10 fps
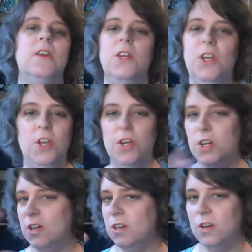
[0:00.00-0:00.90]

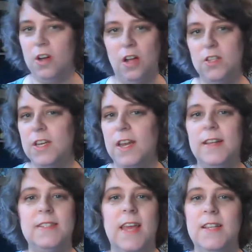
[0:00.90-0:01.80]
you're alternating
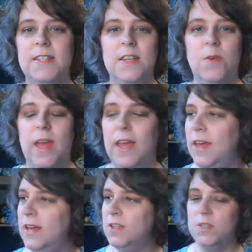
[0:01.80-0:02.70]
skeins anyway.
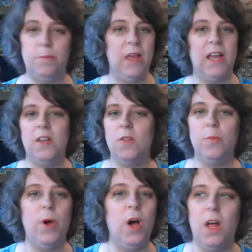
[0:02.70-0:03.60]
Just pick another
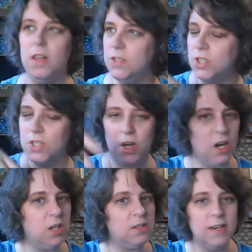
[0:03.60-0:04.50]
ball and just start
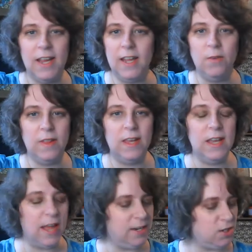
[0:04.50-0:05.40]
alternating with
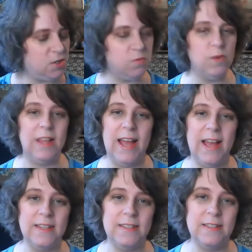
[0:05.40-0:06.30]
it and just
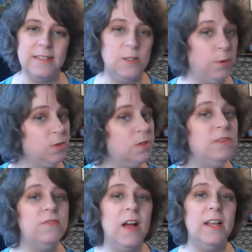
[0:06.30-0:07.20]
relax. It's supposed to be
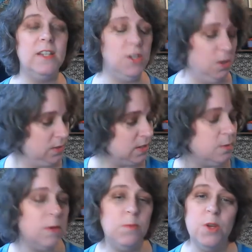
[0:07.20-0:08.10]
fun. You know it's going to
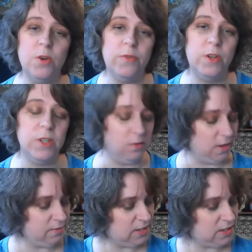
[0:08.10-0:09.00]
be beautiful. You
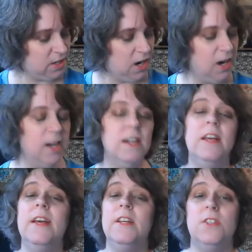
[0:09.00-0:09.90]
love this yarn.
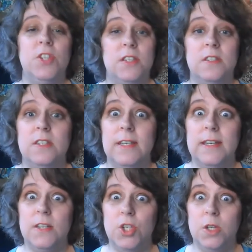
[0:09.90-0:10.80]
Just take
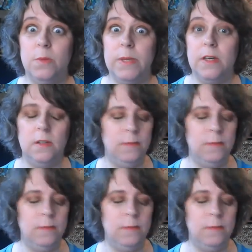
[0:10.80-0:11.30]
a chill pill.